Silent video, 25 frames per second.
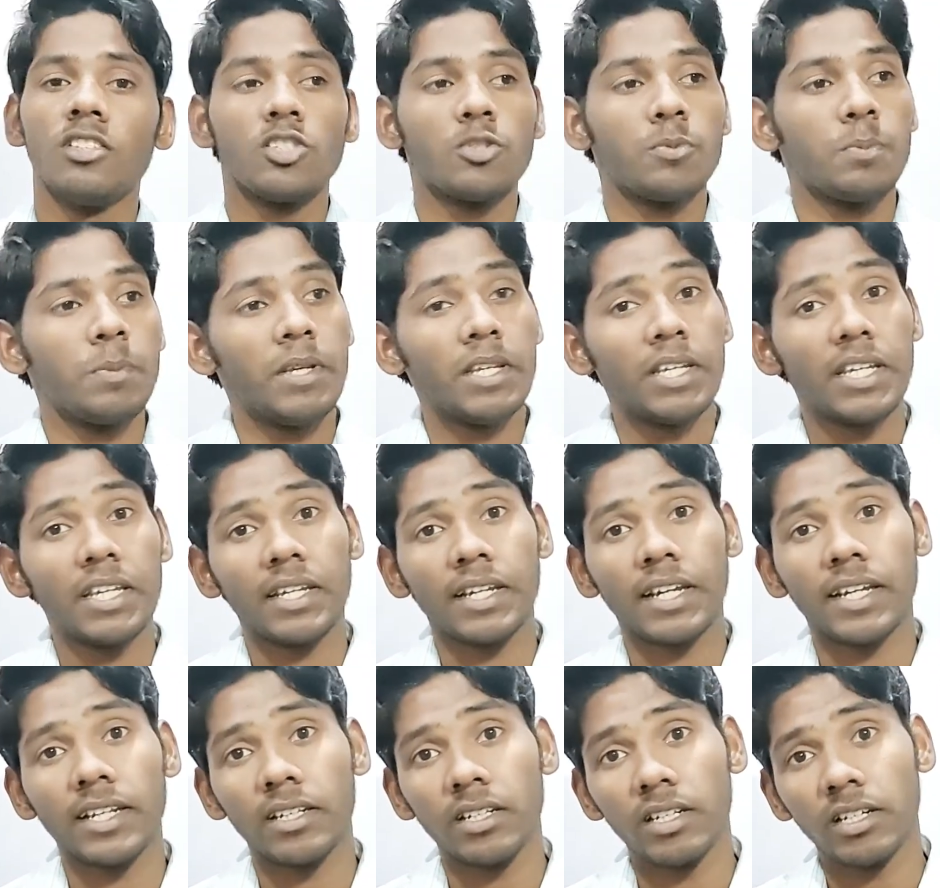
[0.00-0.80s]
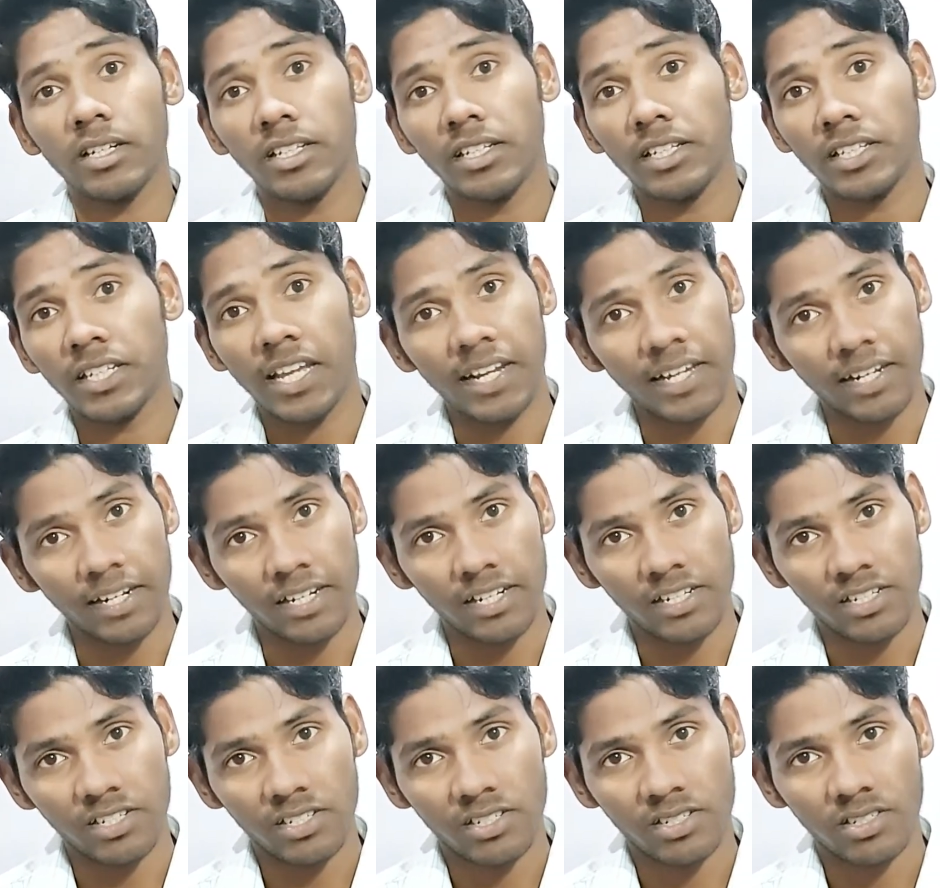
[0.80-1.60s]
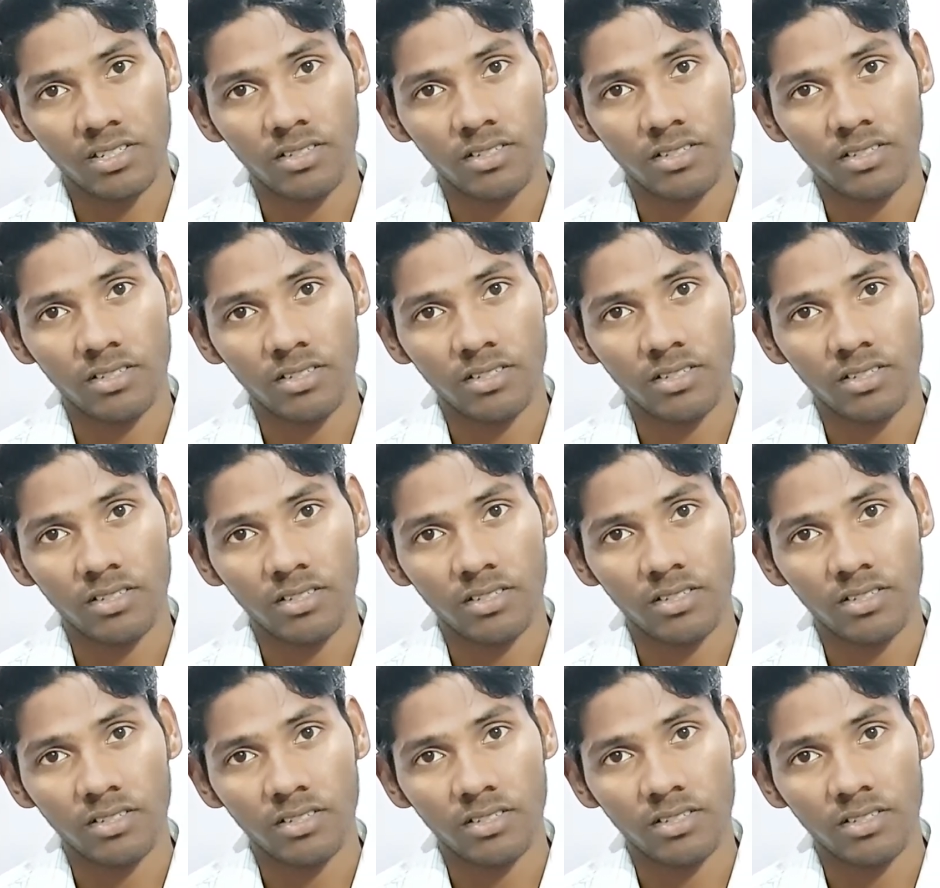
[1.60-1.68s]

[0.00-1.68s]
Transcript: speaking and learning English.